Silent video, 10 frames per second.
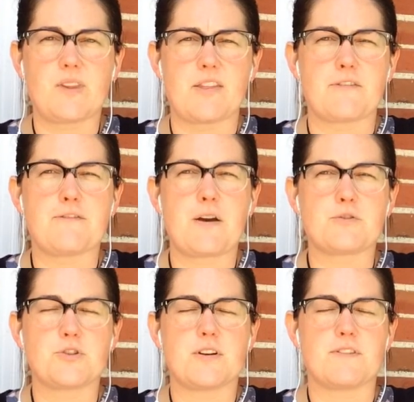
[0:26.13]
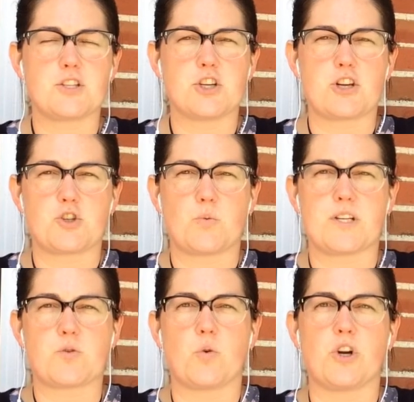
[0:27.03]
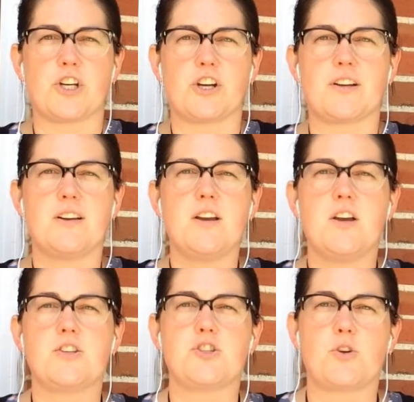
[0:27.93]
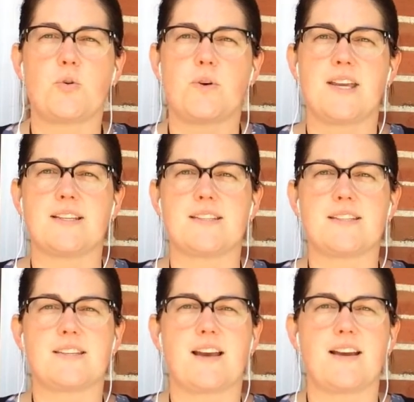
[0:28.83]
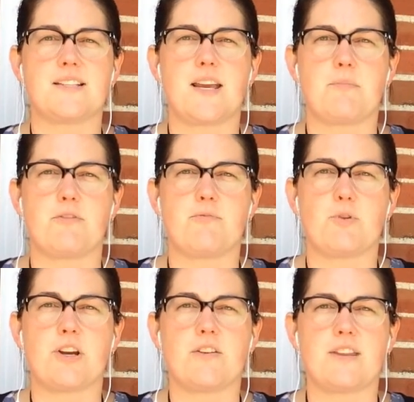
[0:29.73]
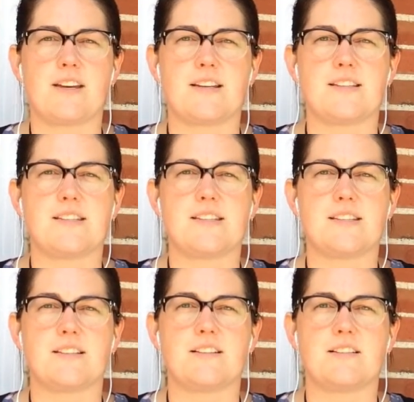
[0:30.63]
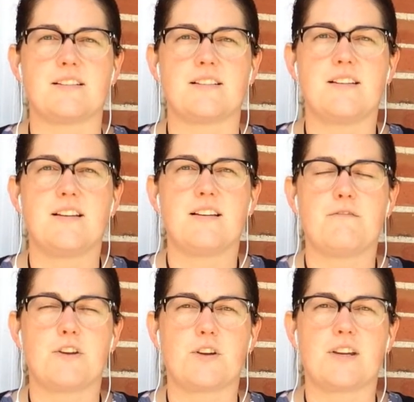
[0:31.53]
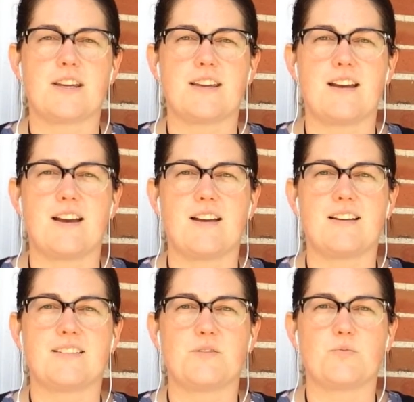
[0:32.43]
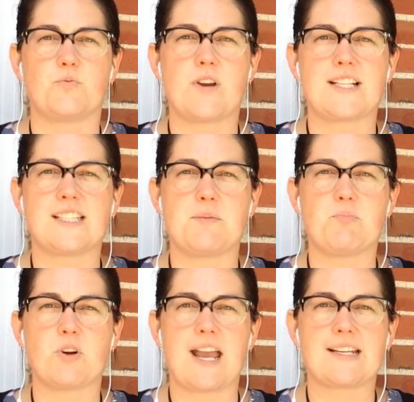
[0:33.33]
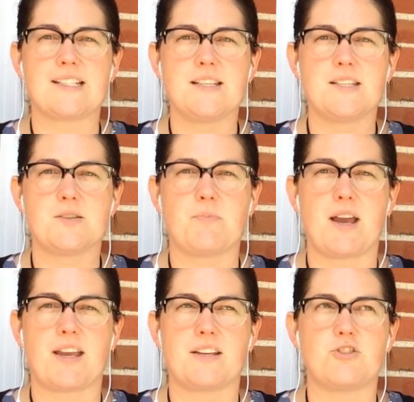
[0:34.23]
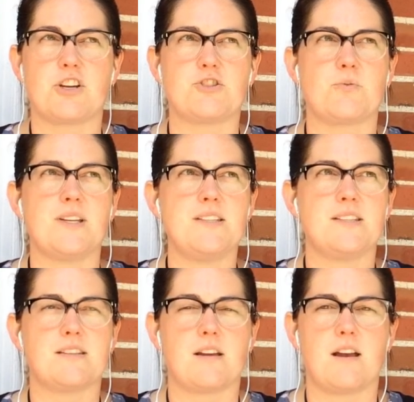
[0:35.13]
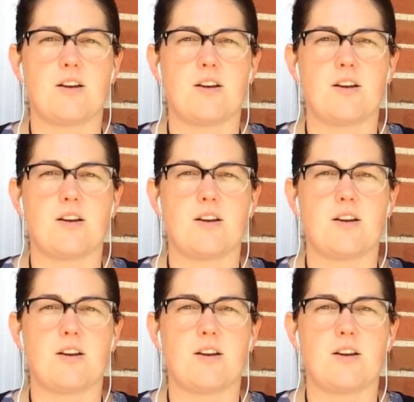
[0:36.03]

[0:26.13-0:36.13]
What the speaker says: the founder of the Jesuit order. So it's a type of prayer that is still very readily practiced by Jesuits